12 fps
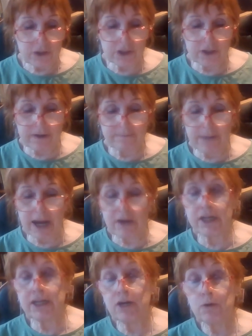to give
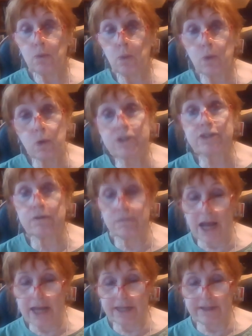Maori water
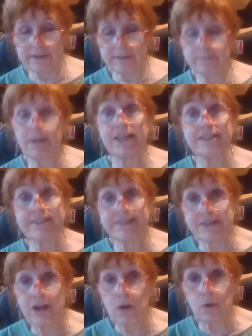rights by
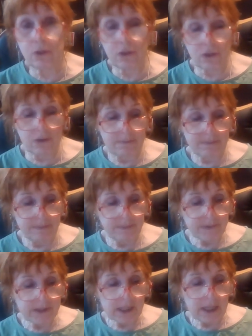stealth.
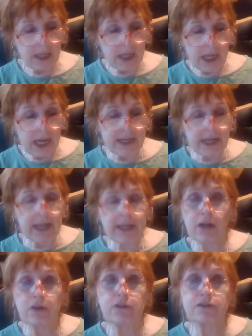It
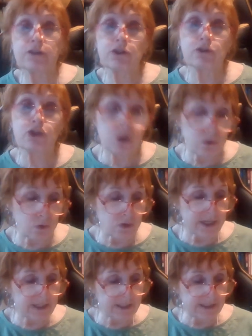echoes a
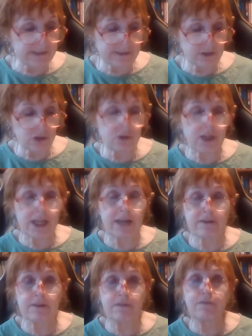notorious
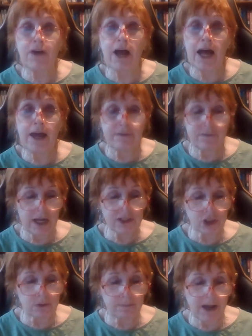2005
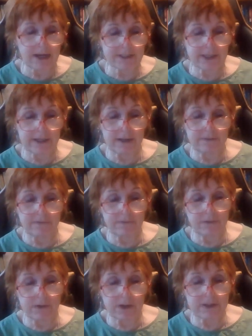National Party
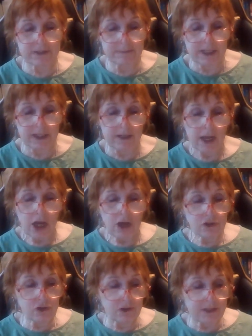advertisement
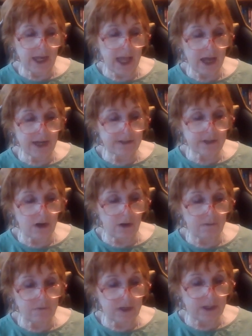during the height
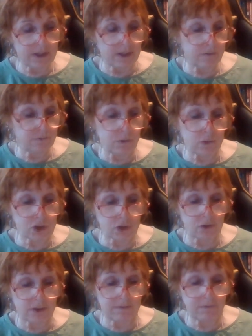of the
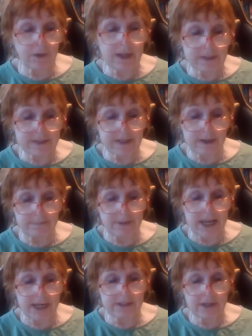foreshore and
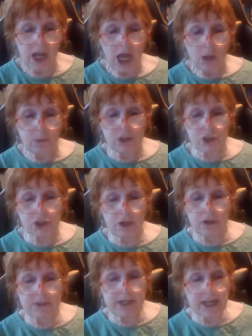seabed, which
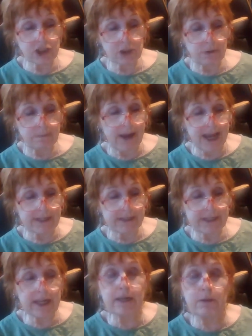showed National-backed
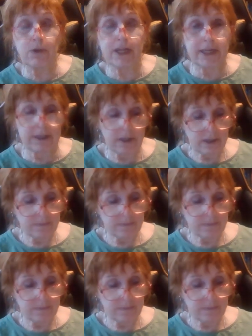Kiwi,